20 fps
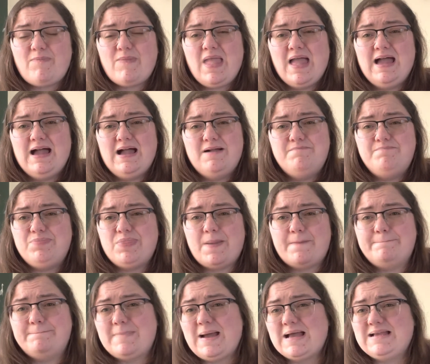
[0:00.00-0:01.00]

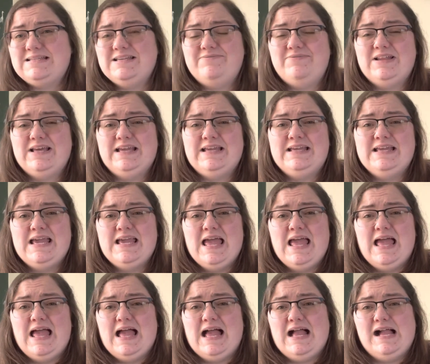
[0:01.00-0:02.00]
massively,
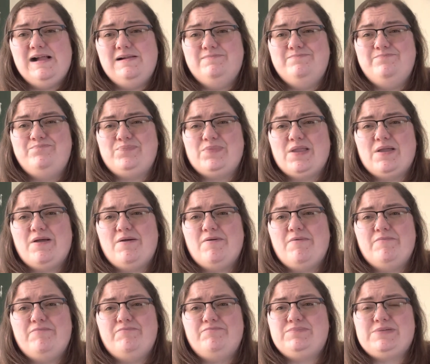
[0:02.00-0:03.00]

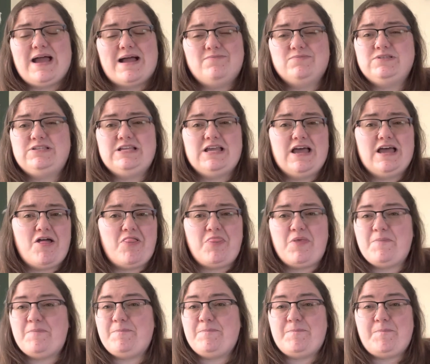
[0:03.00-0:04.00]
down to
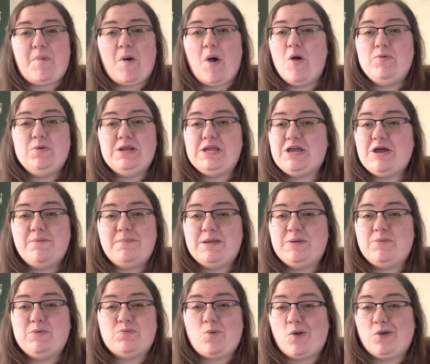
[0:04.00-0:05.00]
the only
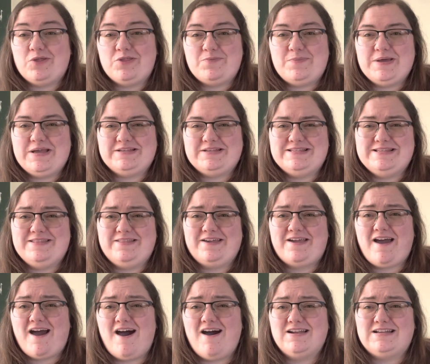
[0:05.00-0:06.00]
coming with one other person in the
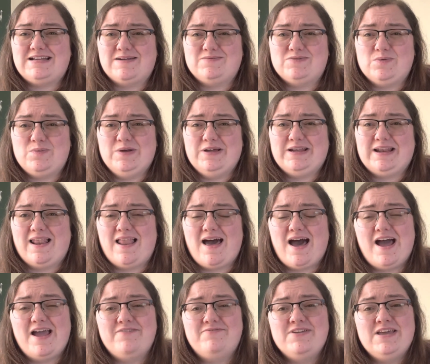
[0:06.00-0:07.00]
car down to Word
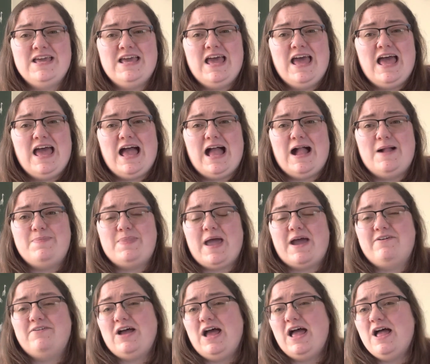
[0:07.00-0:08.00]
Alive, and
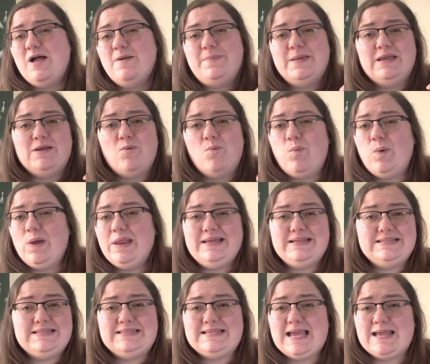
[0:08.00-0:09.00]
her being
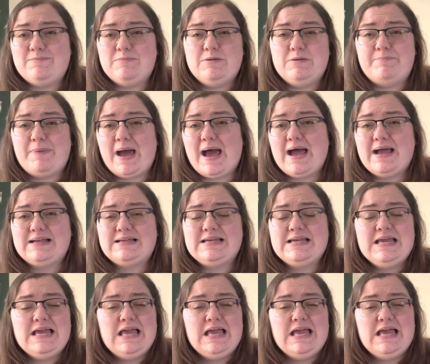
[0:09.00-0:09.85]
willing to take me back,